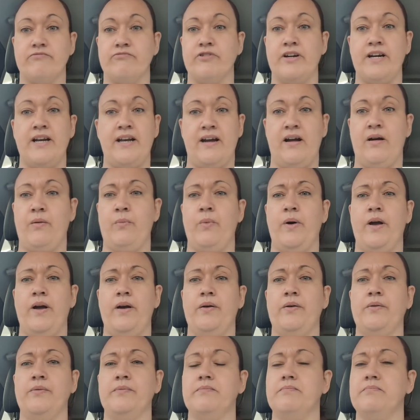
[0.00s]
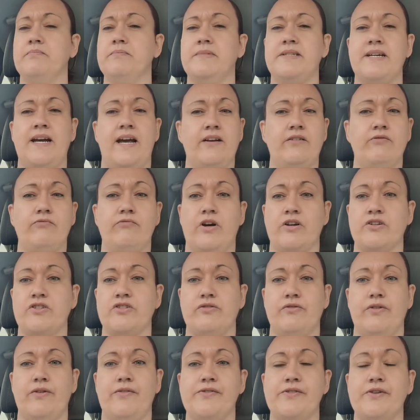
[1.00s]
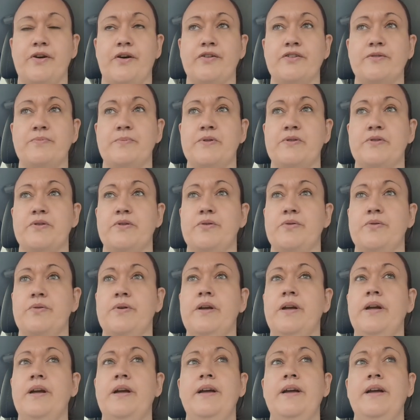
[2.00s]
really unwell. Dad rushed her off to hospital.